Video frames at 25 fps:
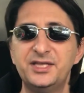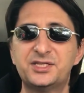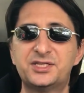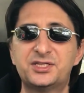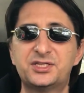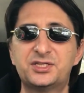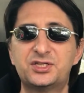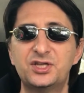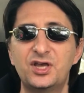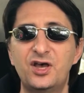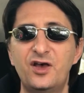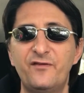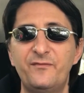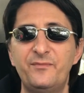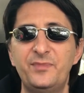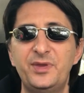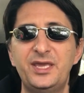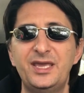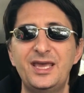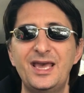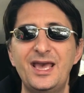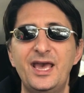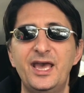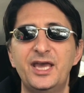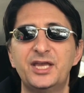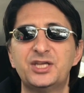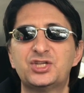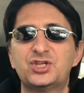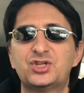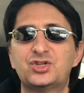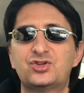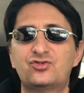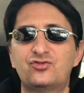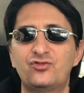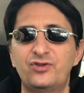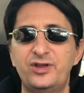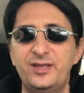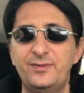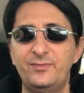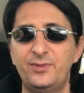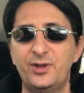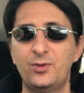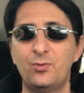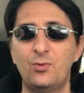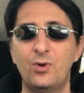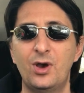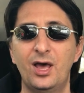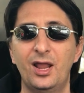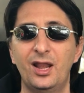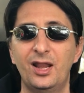served me extremely
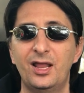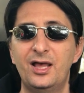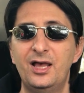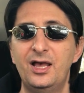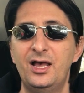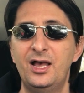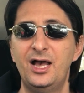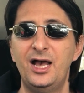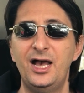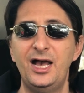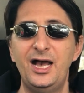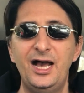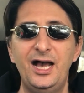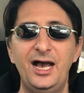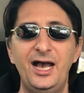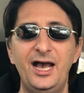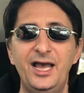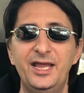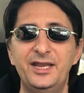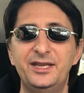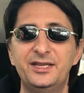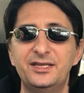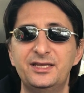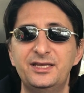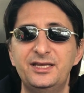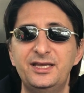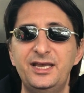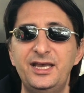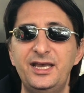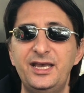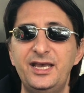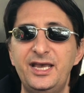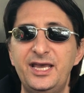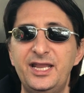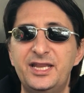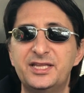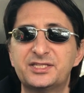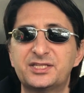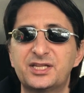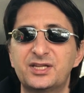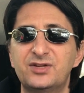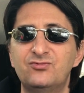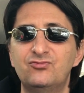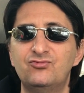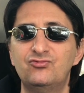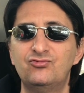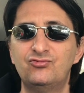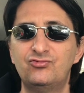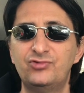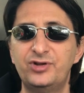well and it is a
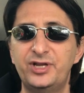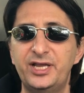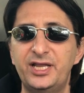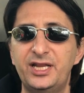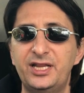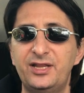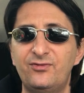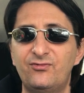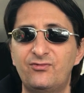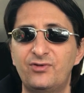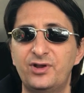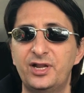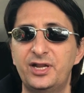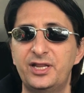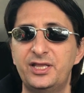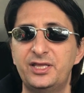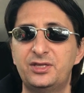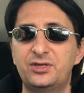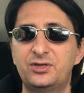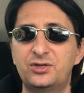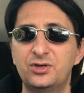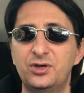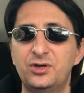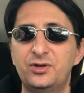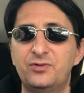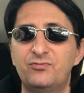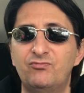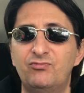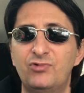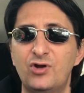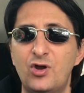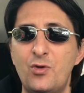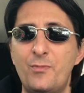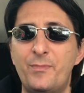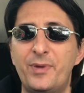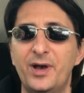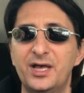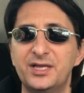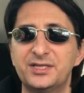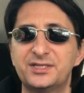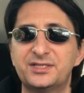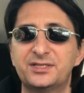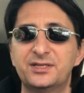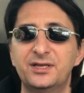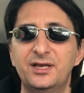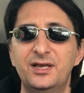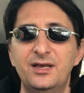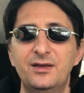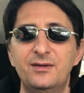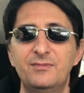really good,
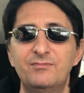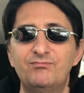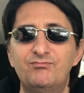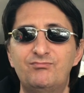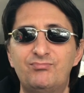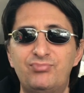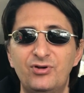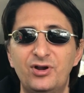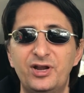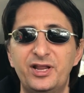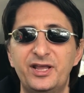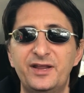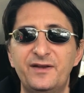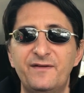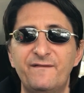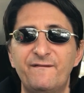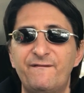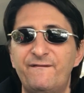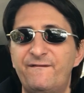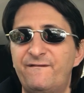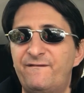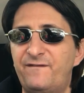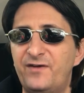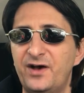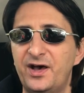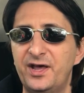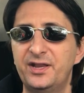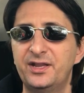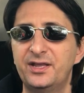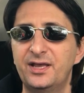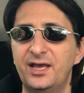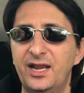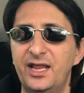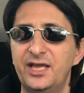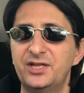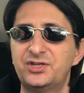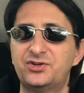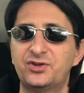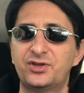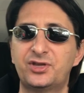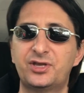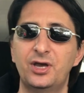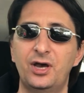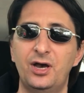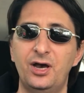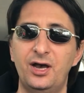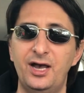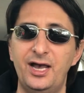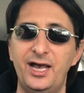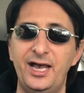robust, brilliant, fun electric
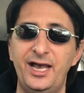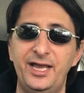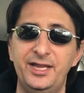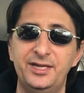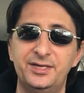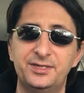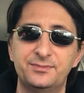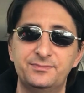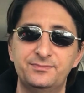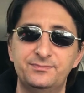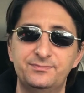car and